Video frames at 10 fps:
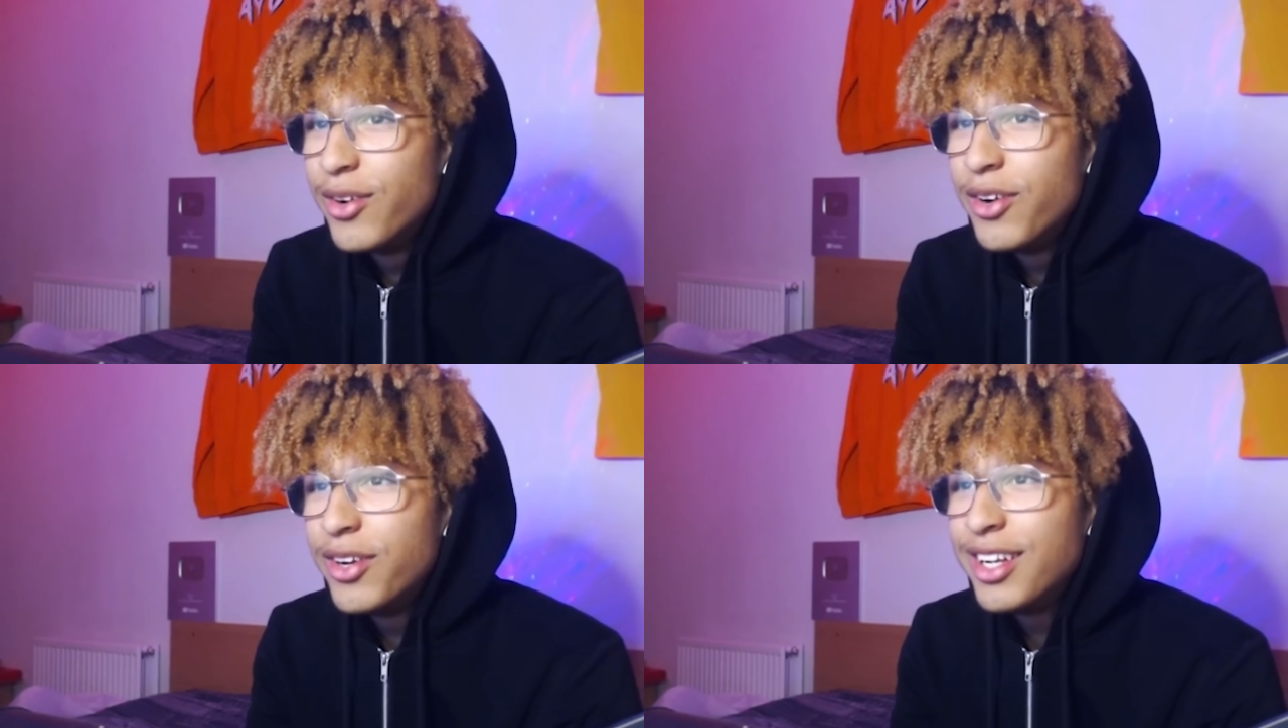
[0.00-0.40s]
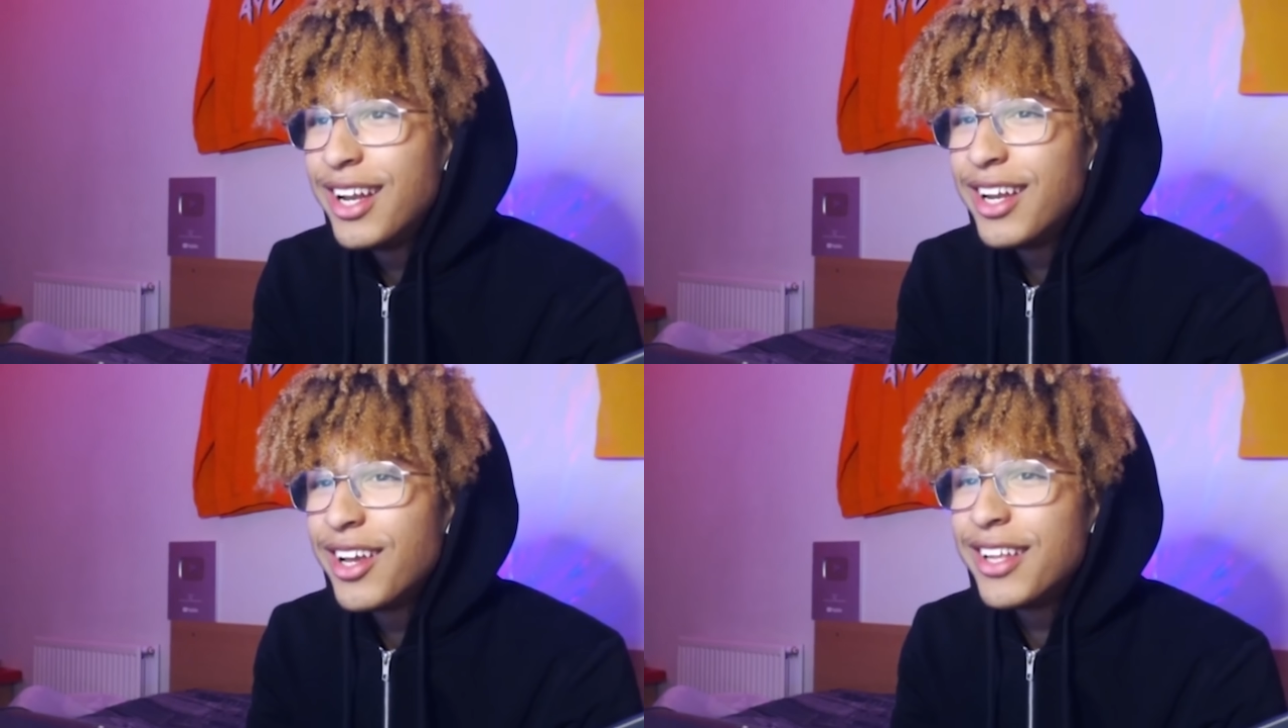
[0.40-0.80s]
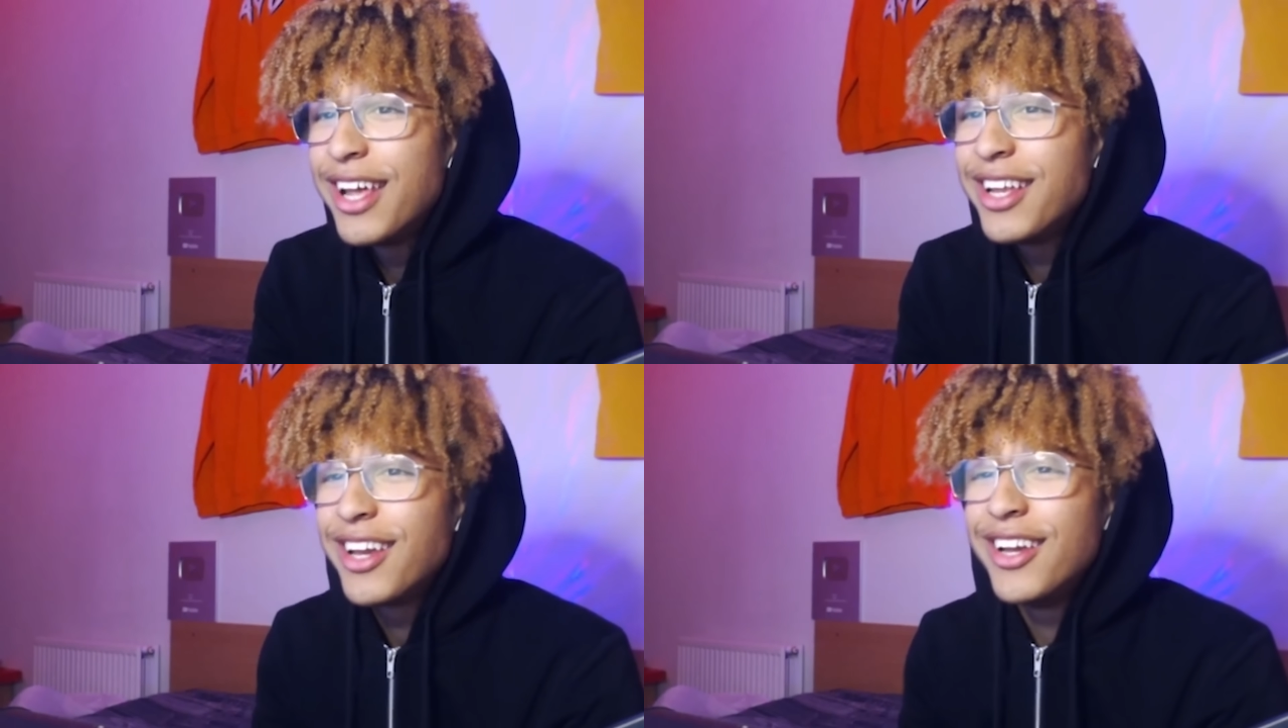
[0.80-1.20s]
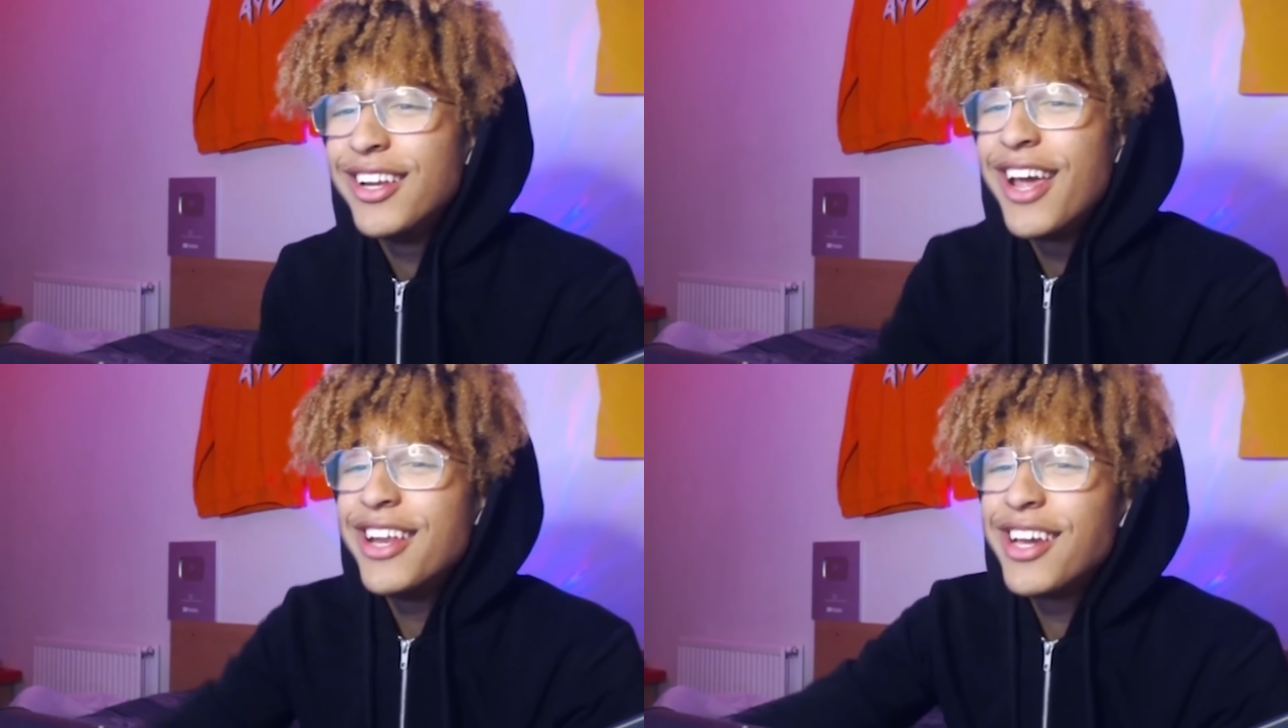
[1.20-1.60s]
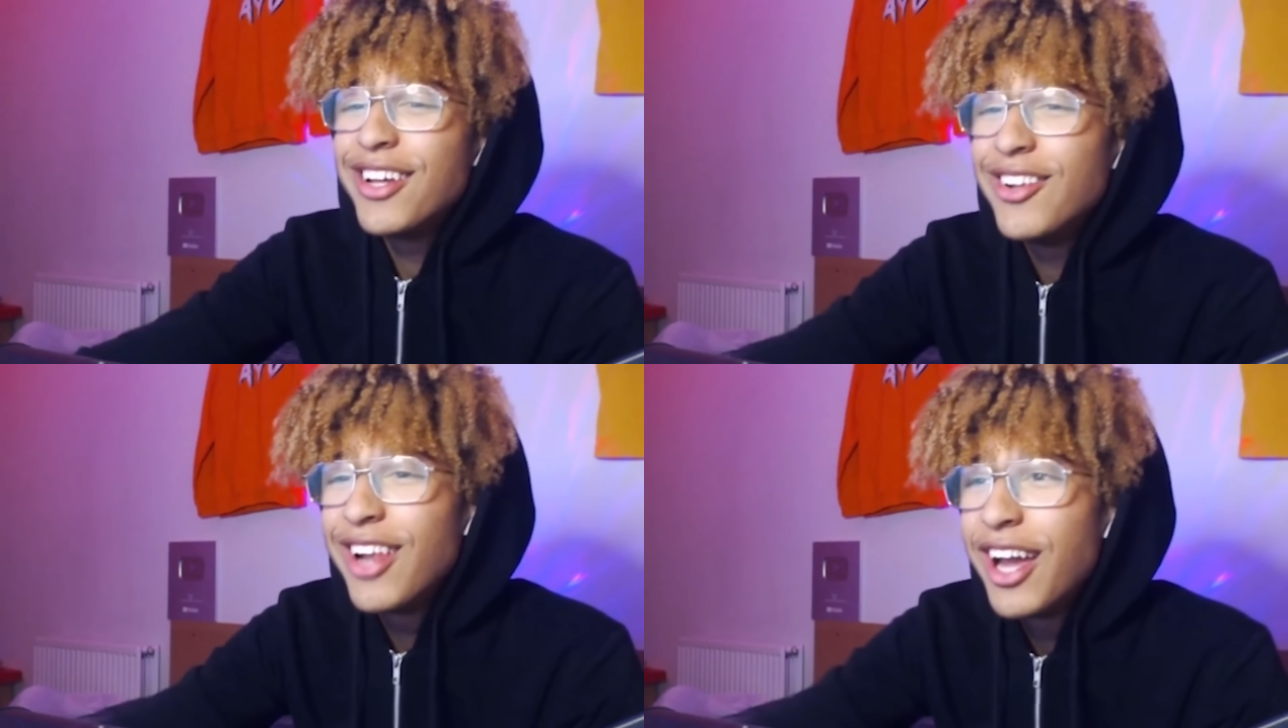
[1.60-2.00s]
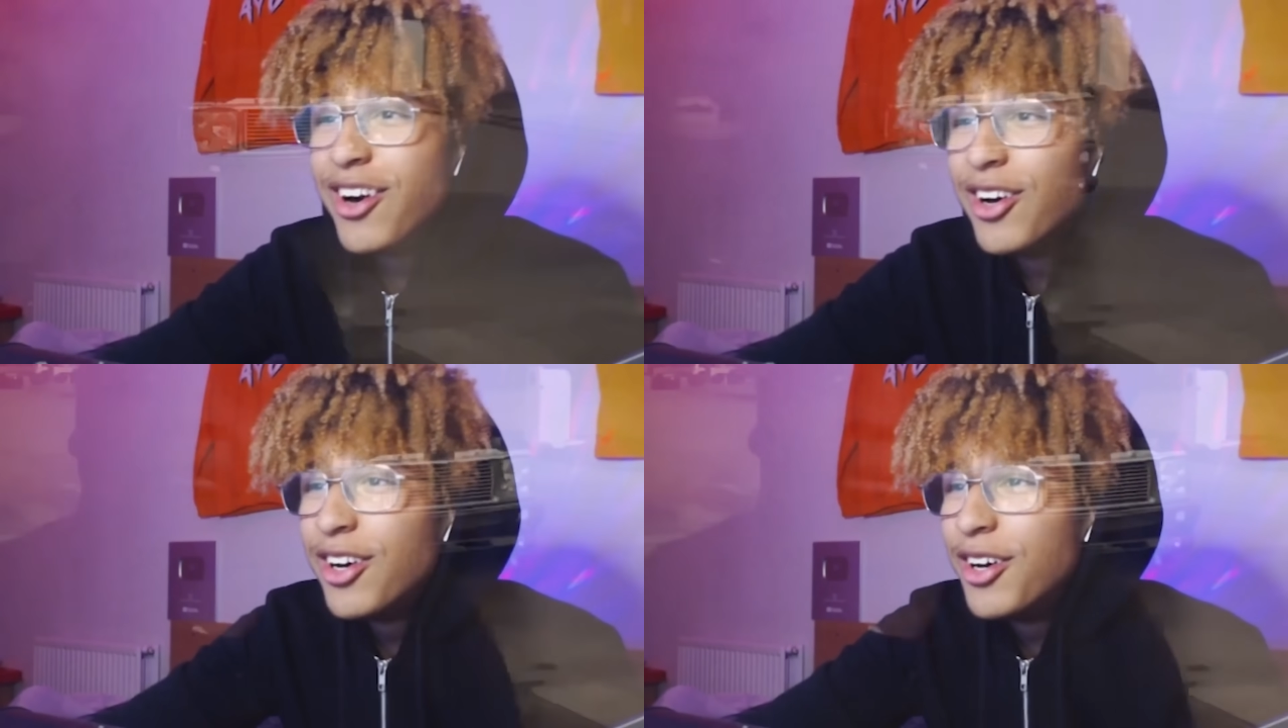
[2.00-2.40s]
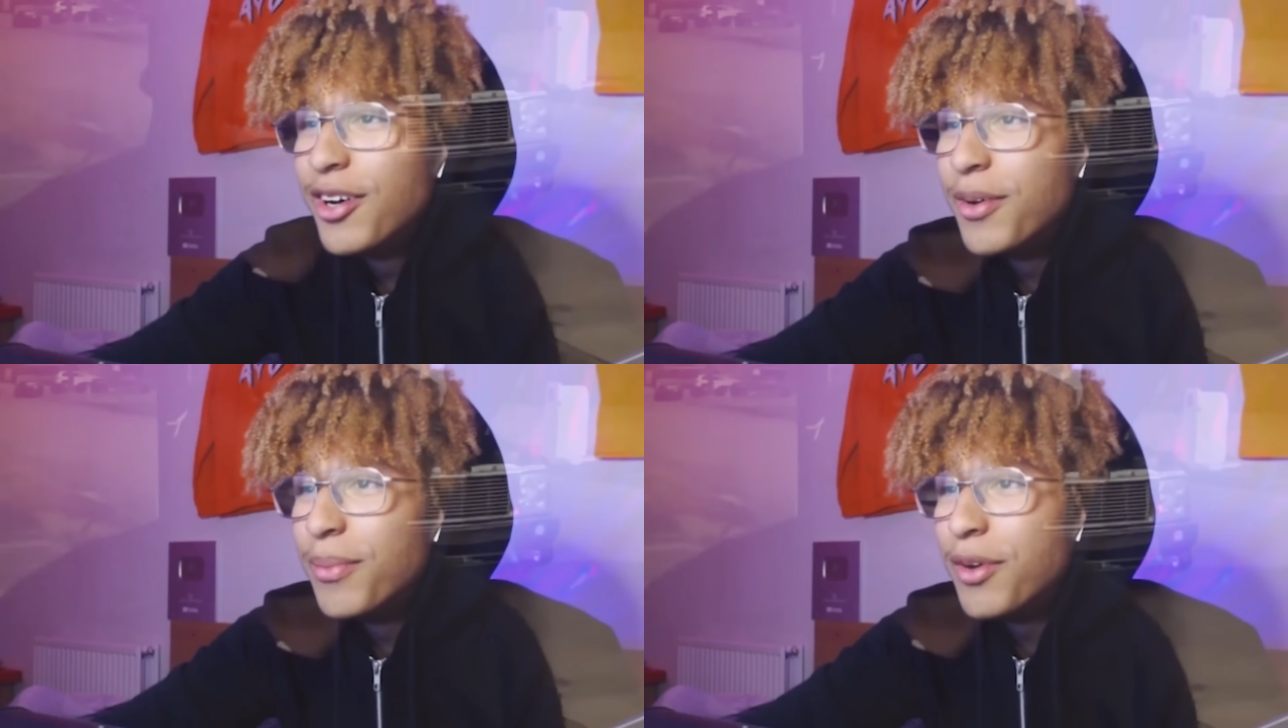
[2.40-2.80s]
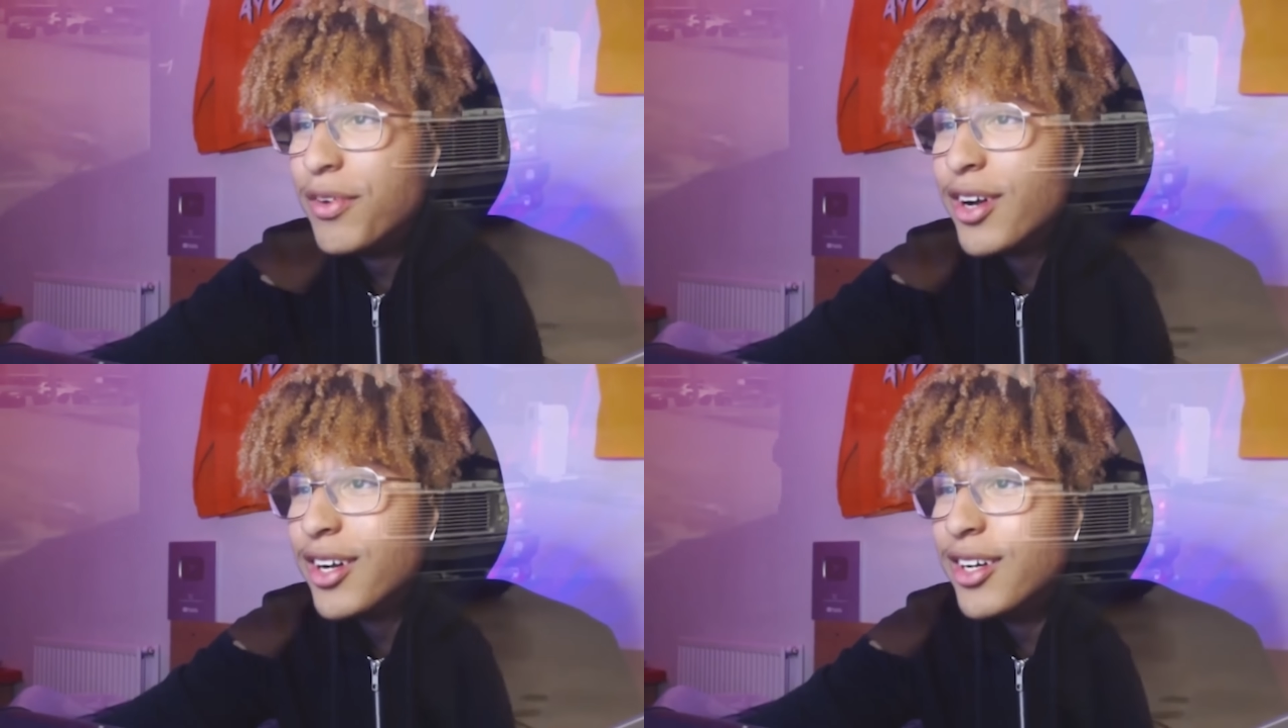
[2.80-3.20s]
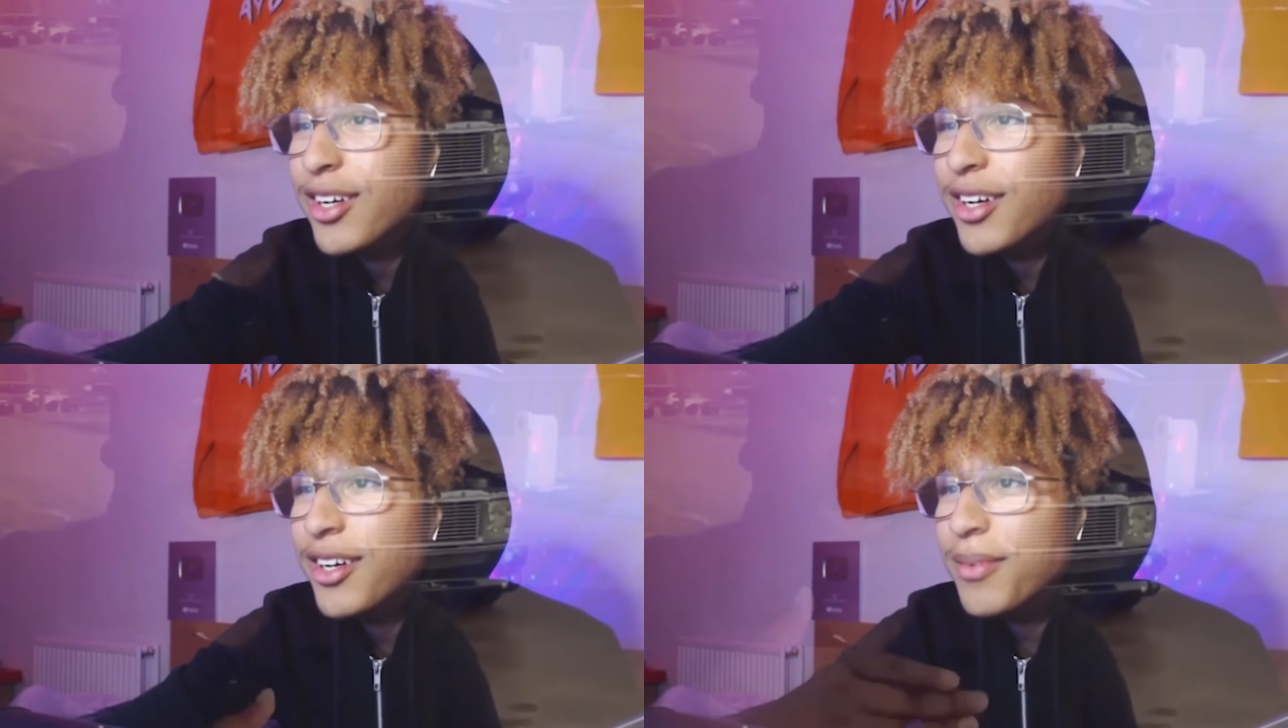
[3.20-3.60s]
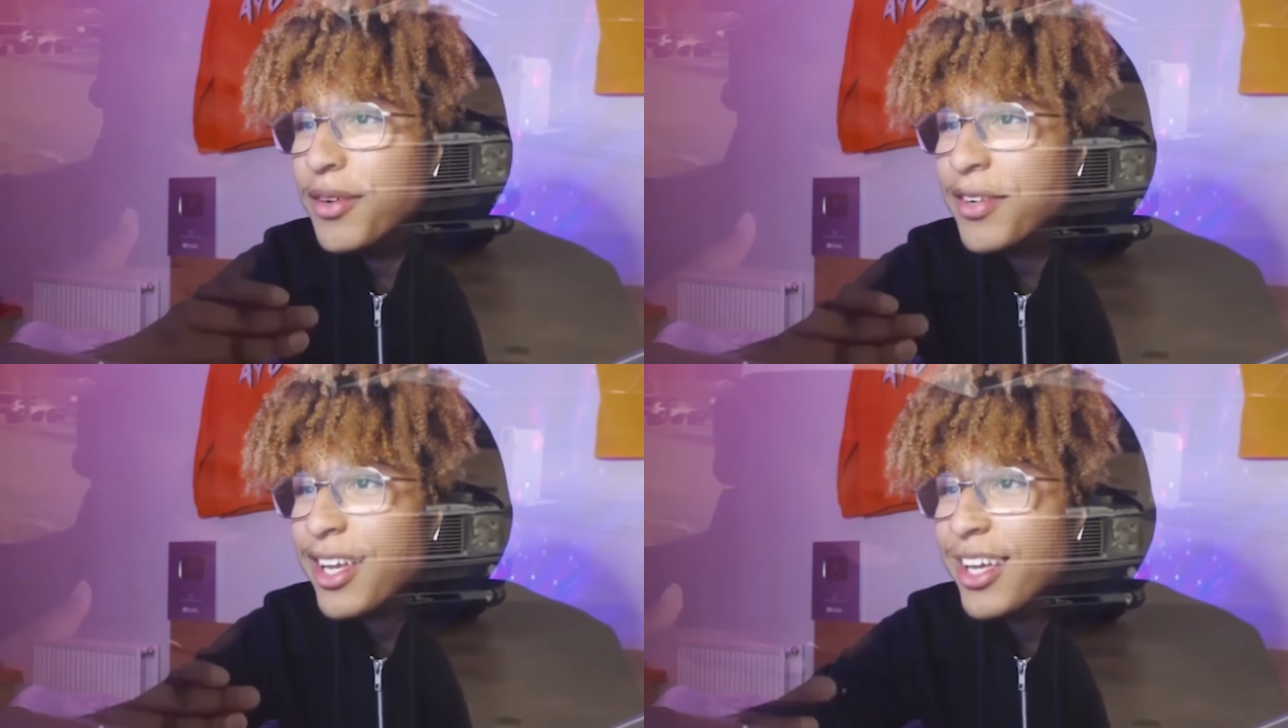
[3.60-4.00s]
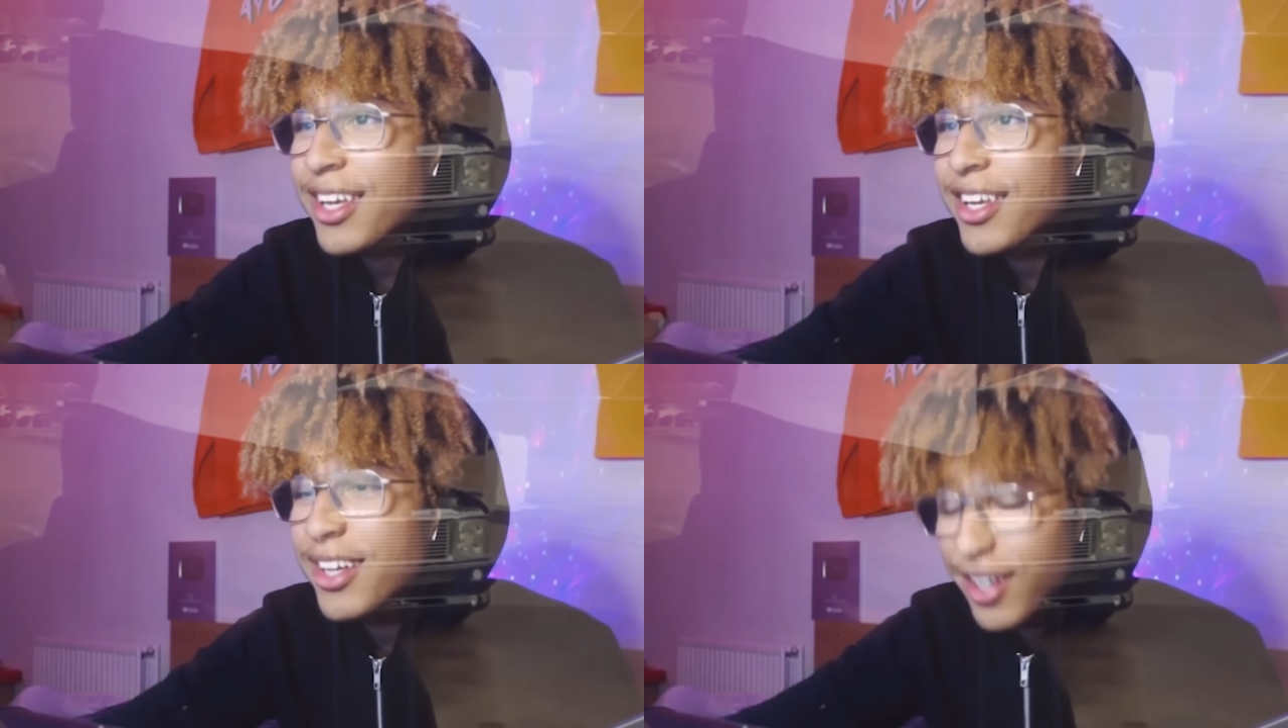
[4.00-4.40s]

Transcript: What did that nigga? That nigga look like um motherfucking, motherfucking, uh, uh motherfucking